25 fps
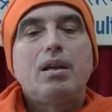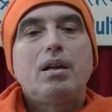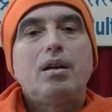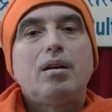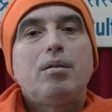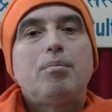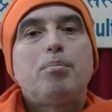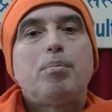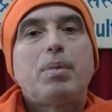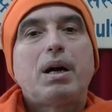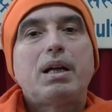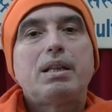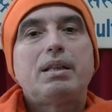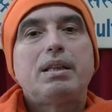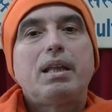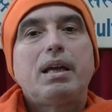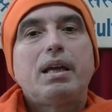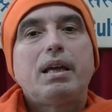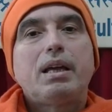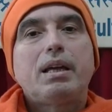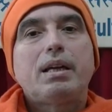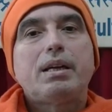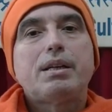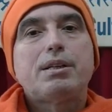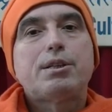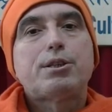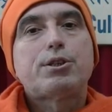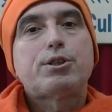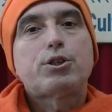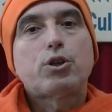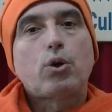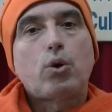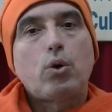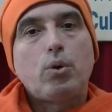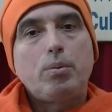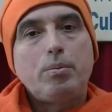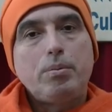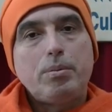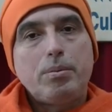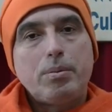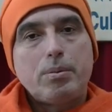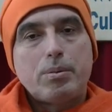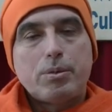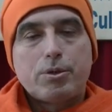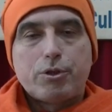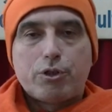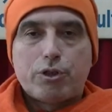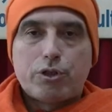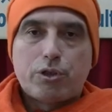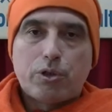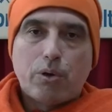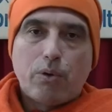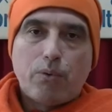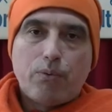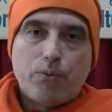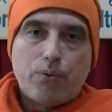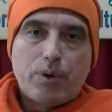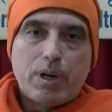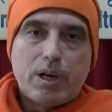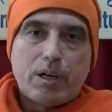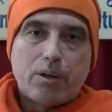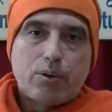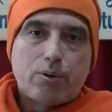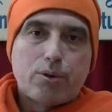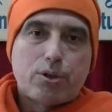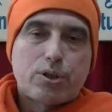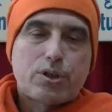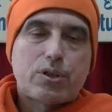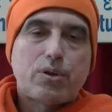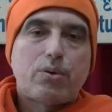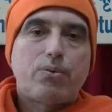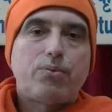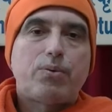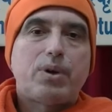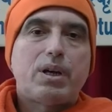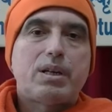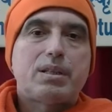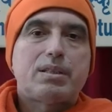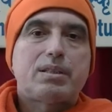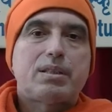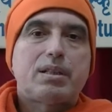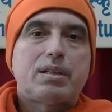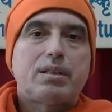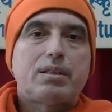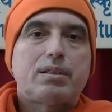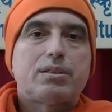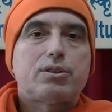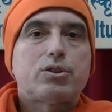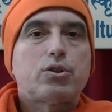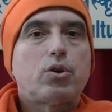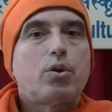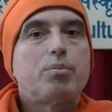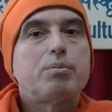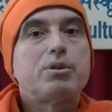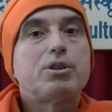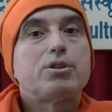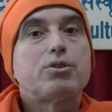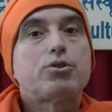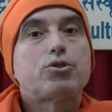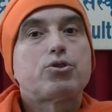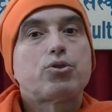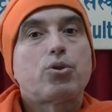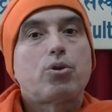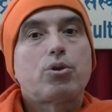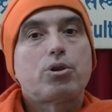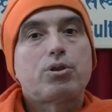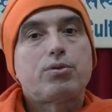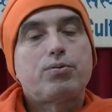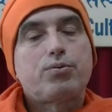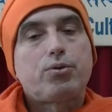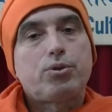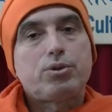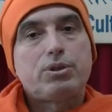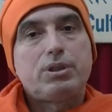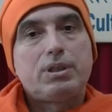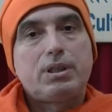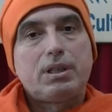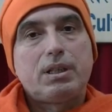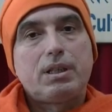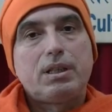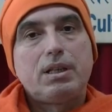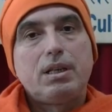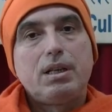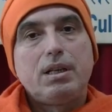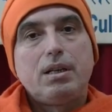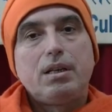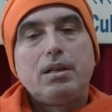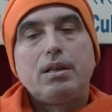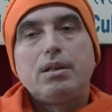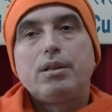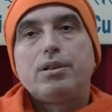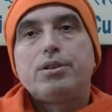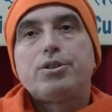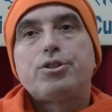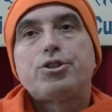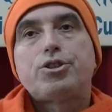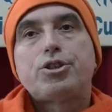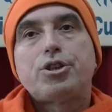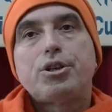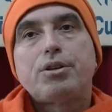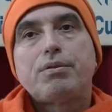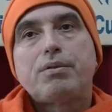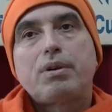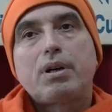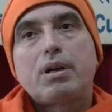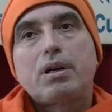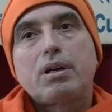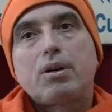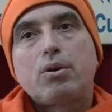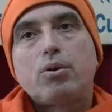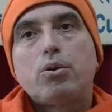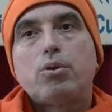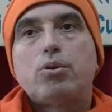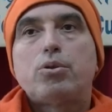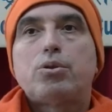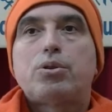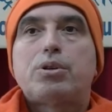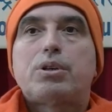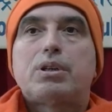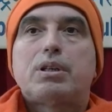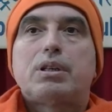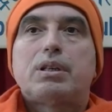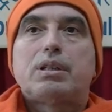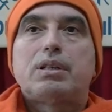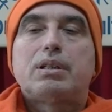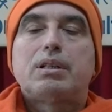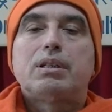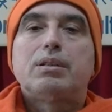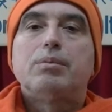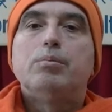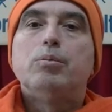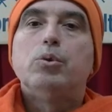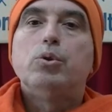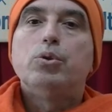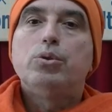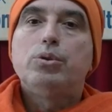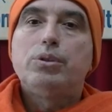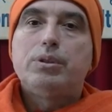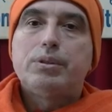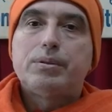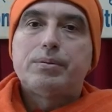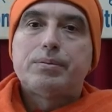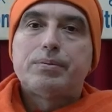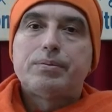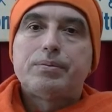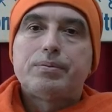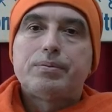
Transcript: Monday is Som, Somvar or Somvasara. Som is short for the Shiva or moon.